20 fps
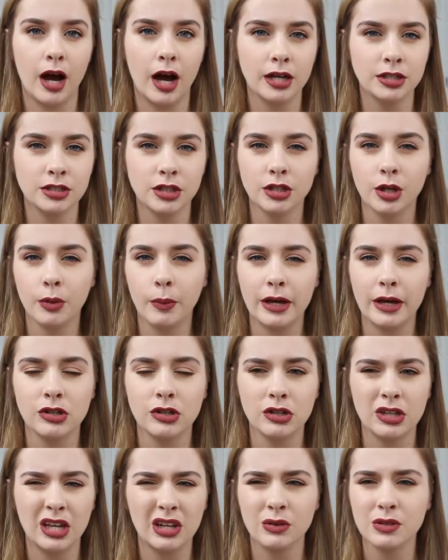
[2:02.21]
I don't know
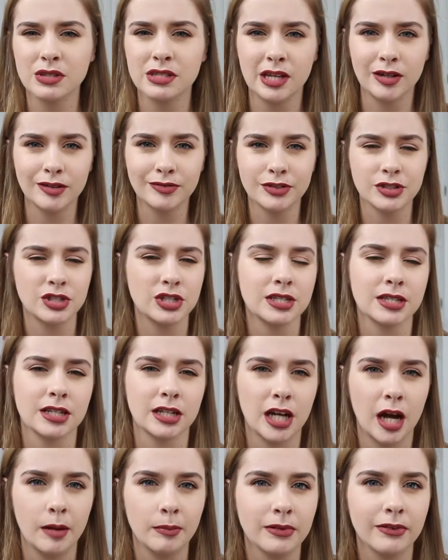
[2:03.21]
can get it on Selfridges and a
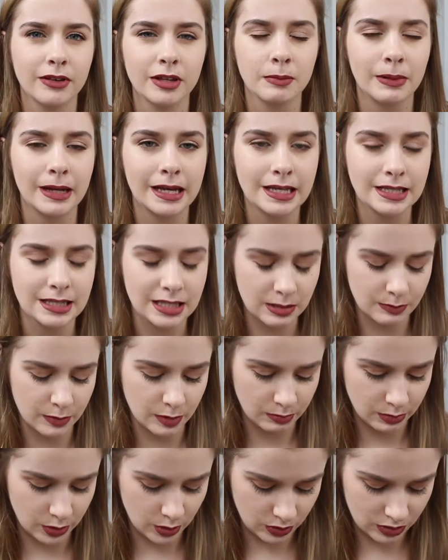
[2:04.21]
couple of other places,
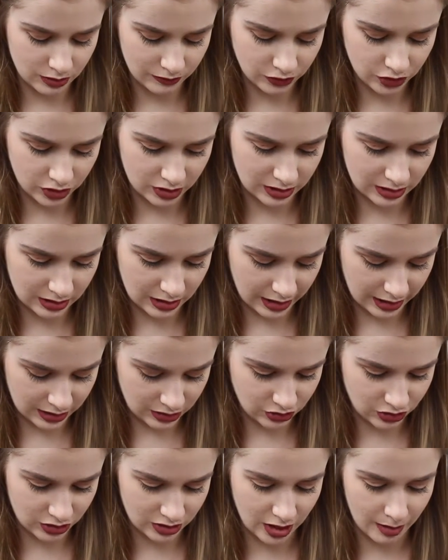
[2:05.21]
but Boots have just, like, it's
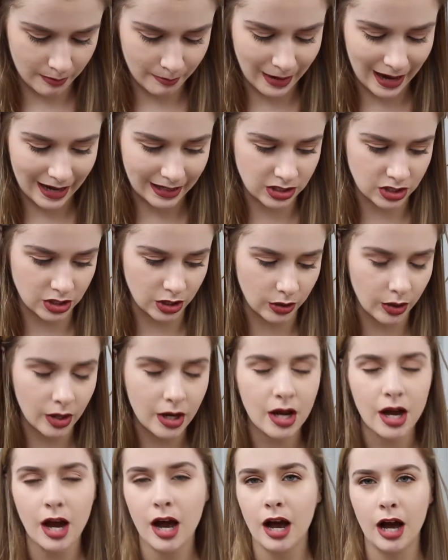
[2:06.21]
just come back, so
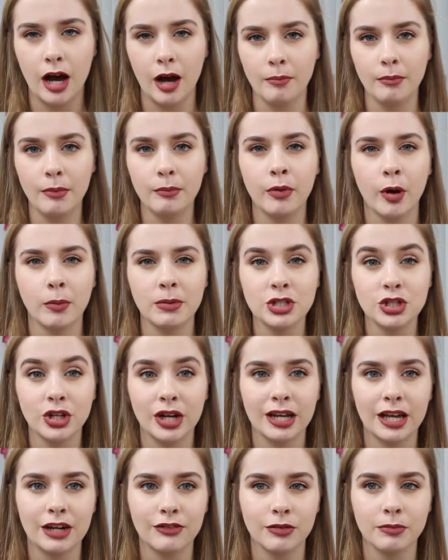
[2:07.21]
um, probably try
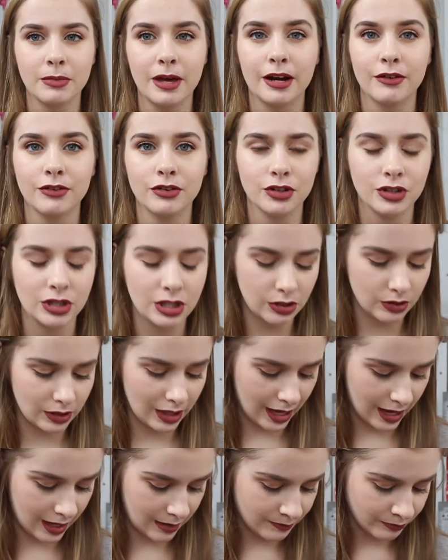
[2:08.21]
and get it from there if you're in the
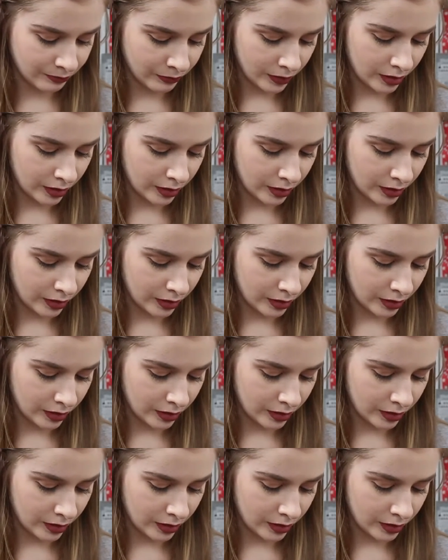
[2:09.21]
UK.